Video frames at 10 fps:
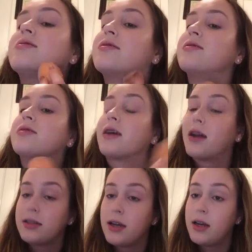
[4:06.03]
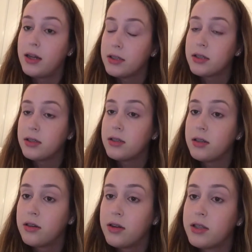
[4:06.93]
since, like I said, it is
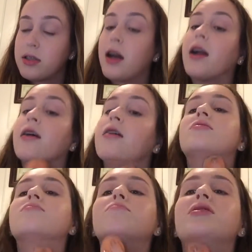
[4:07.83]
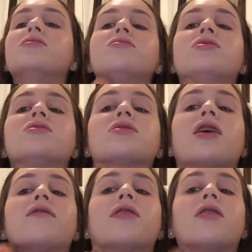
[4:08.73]
concealer, it's kind of meant to just
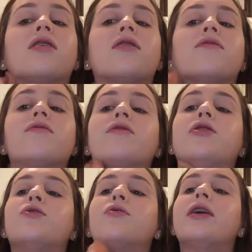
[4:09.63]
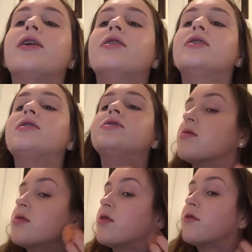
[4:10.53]
cover a few areas
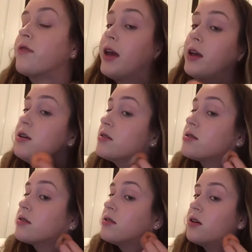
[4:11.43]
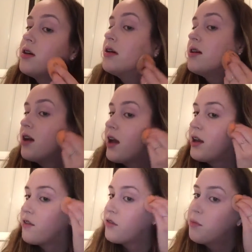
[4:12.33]
in your face.
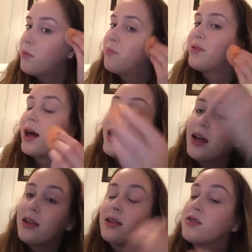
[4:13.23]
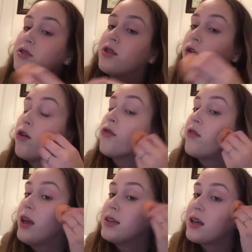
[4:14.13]
And if you apply it to your whole
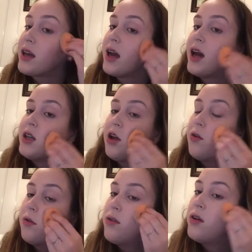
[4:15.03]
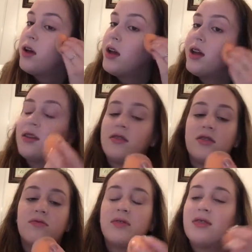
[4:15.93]
face like I do,
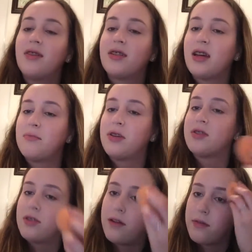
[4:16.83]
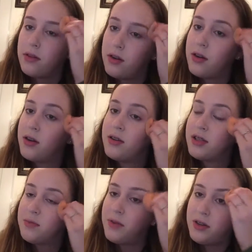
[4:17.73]
there's really not that much left on your
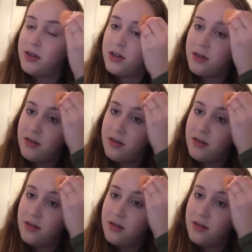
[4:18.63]
sponge.